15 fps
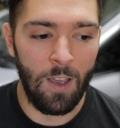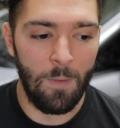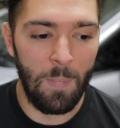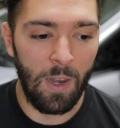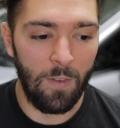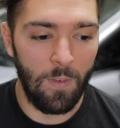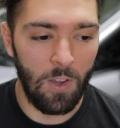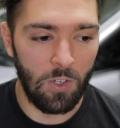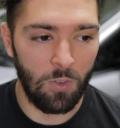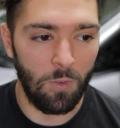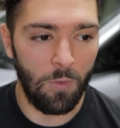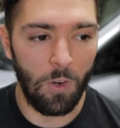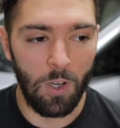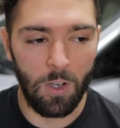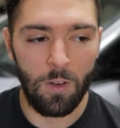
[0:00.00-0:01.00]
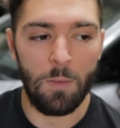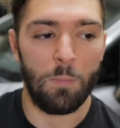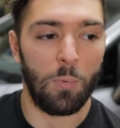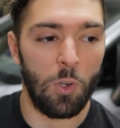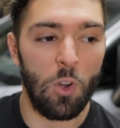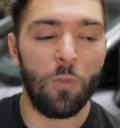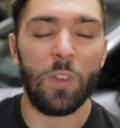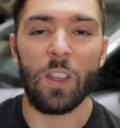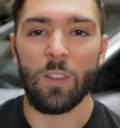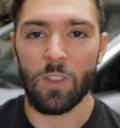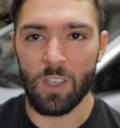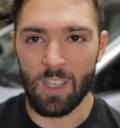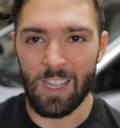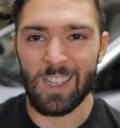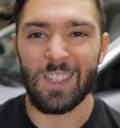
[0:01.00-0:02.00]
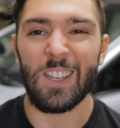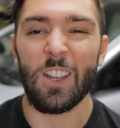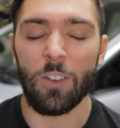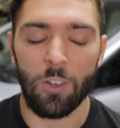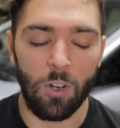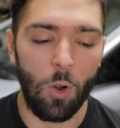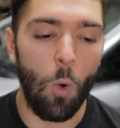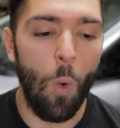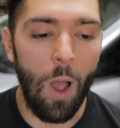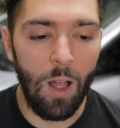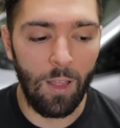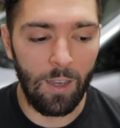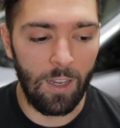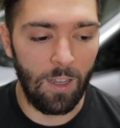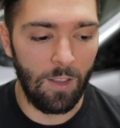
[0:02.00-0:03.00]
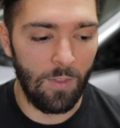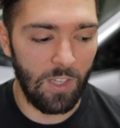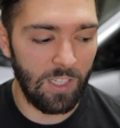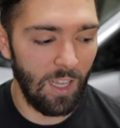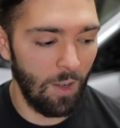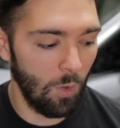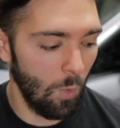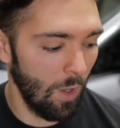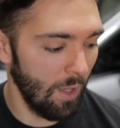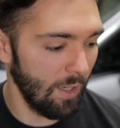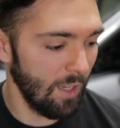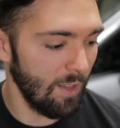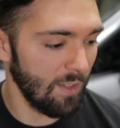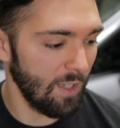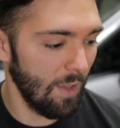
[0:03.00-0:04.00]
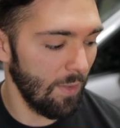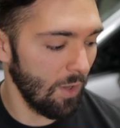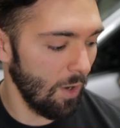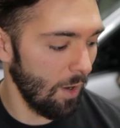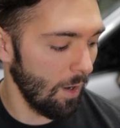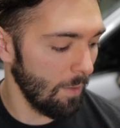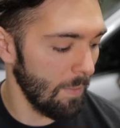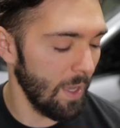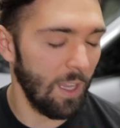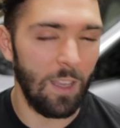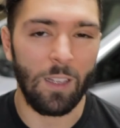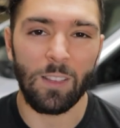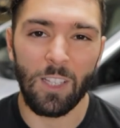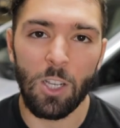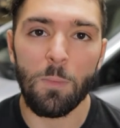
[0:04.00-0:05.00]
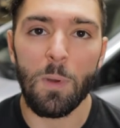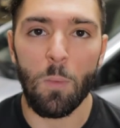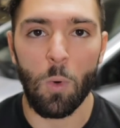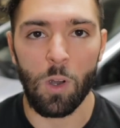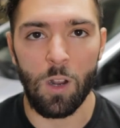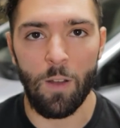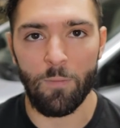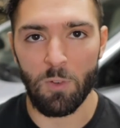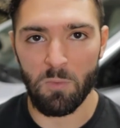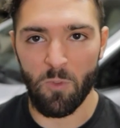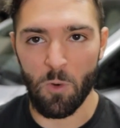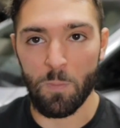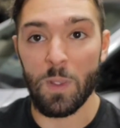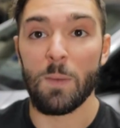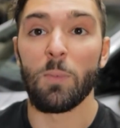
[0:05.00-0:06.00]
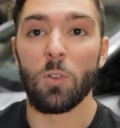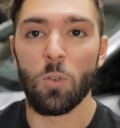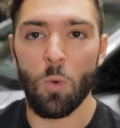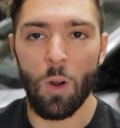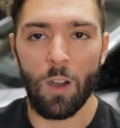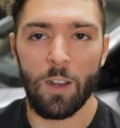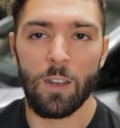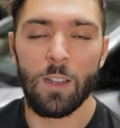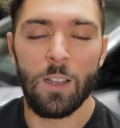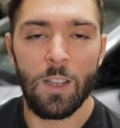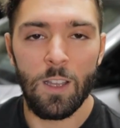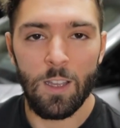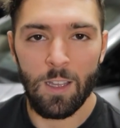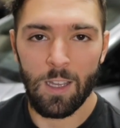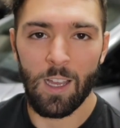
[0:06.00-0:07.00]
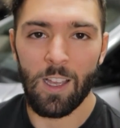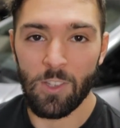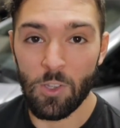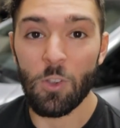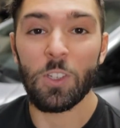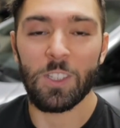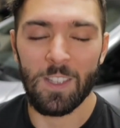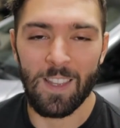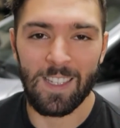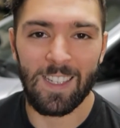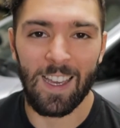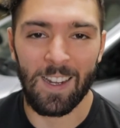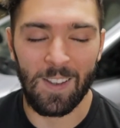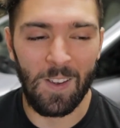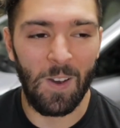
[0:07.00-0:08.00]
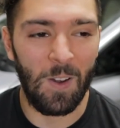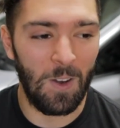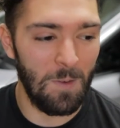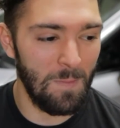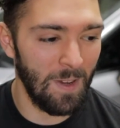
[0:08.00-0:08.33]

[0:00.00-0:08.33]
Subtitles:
beneficial for improving the interior quality, the sound quality inside the car, and making it a little bit more comfortable for people who aren't used to this kind of car.